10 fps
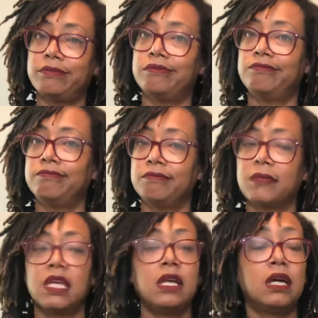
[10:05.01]
a
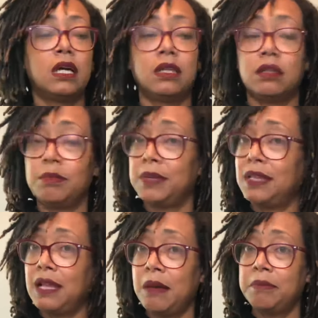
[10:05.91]
little bit of
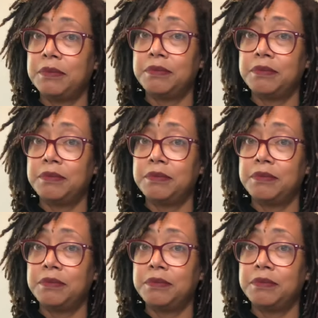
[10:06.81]
that